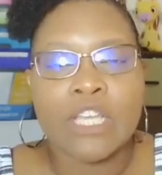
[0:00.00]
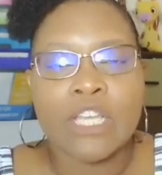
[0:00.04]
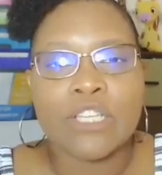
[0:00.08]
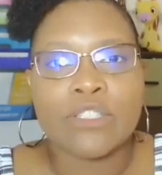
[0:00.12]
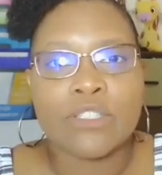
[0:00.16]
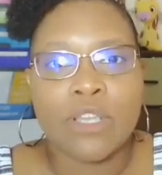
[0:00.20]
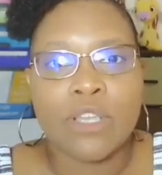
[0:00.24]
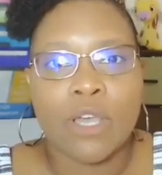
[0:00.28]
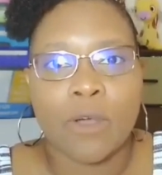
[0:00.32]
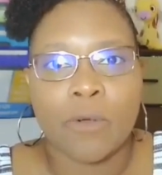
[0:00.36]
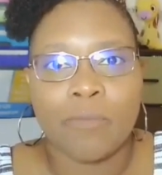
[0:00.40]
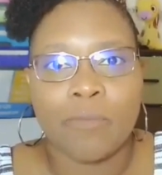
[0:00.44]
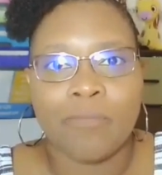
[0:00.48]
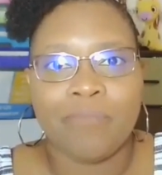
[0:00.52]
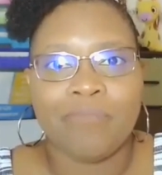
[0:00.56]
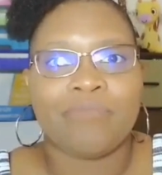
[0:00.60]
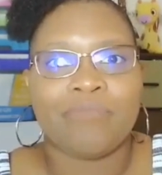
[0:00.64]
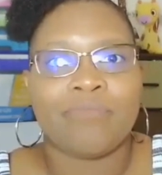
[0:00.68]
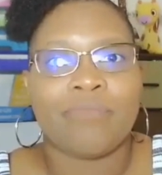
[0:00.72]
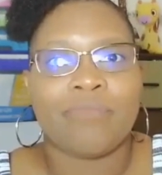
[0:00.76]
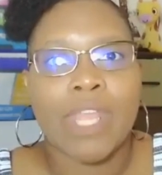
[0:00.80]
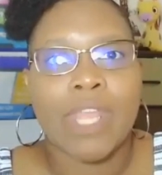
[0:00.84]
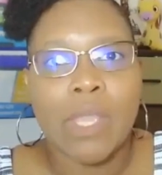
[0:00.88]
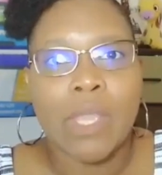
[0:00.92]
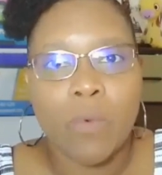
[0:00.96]
So
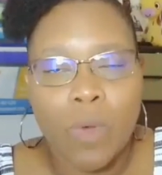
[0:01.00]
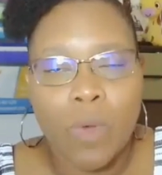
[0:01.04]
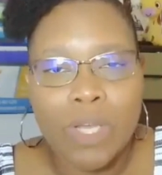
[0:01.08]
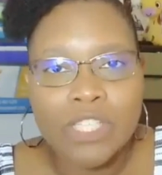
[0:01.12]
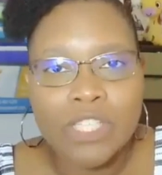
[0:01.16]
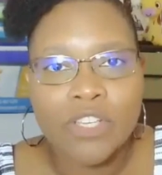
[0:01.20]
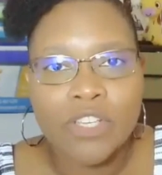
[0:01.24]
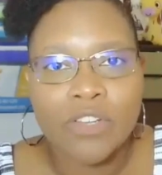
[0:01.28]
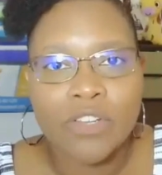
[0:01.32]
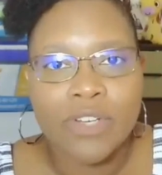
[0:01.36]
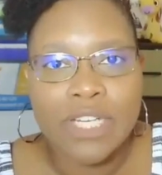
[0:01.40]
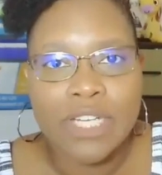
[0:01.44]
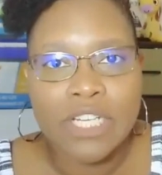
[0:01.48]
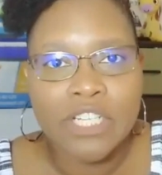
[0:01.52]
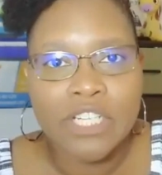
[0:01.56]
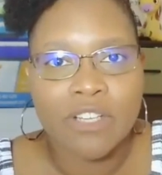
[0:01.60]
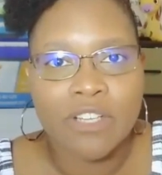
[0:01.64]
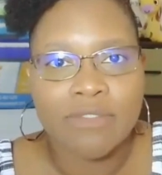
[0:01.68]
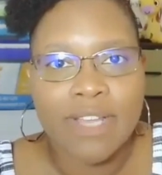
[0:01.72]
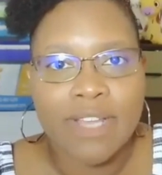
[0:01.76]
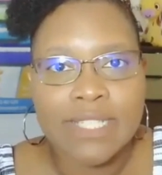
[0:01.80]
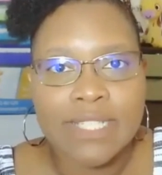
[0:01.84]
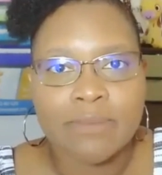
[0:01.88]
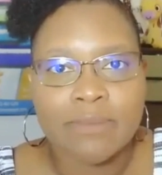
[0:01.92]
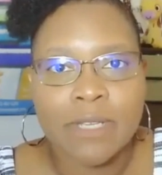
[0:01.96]
what's your initial
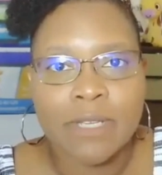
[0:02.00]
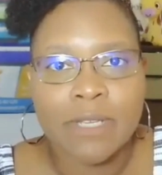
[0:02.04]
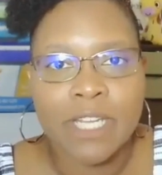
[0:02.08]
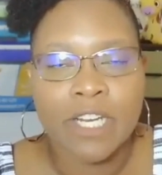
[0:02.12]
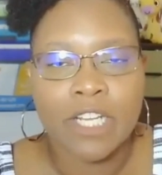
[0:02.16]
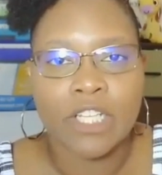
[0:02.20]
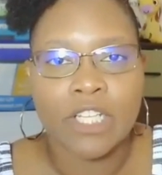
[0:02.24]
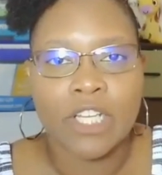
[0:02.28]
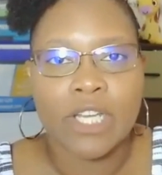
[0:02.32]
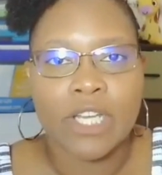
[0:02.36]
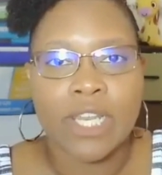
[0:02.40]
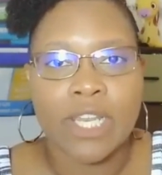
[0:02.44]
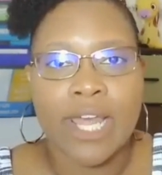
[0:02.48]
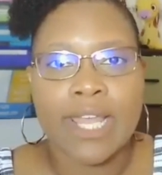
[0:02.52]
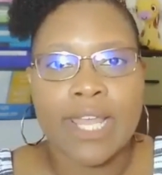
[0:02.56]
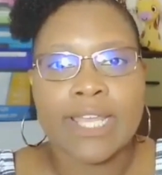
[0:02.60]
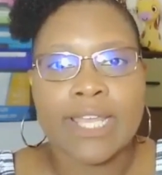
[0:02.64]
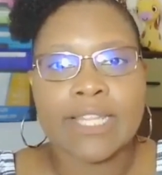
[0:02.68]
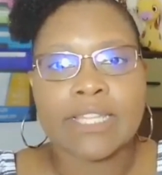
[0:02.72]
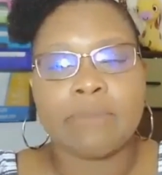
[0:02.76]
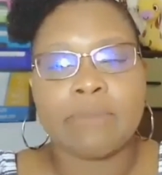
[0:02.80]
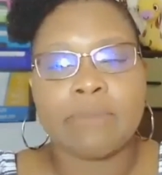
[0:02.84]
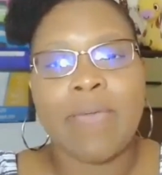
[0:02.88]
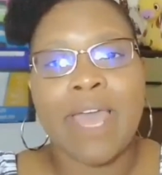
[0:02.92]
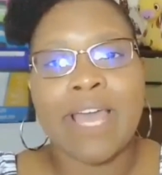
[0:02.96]
investment going to look like?
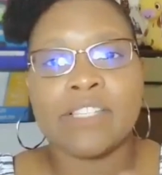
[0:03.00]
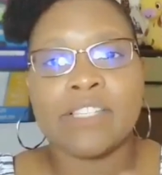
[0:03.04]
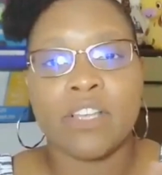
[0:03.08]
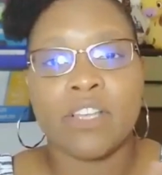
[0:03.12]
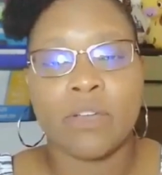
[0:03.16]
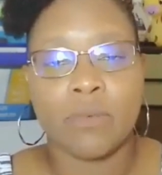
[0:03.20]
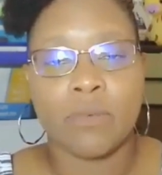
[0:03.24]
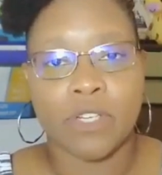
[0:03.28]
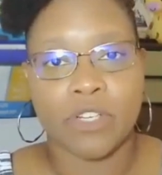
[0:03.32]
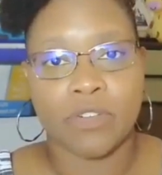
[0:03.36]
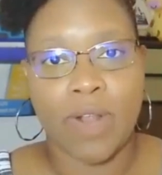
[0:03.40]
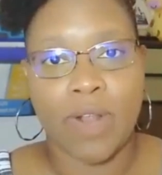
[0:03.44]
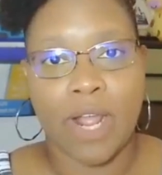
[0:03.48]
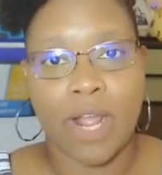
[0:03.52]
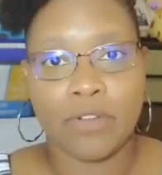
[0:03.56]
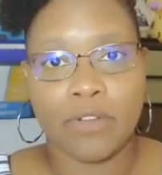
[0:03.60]
It depends on which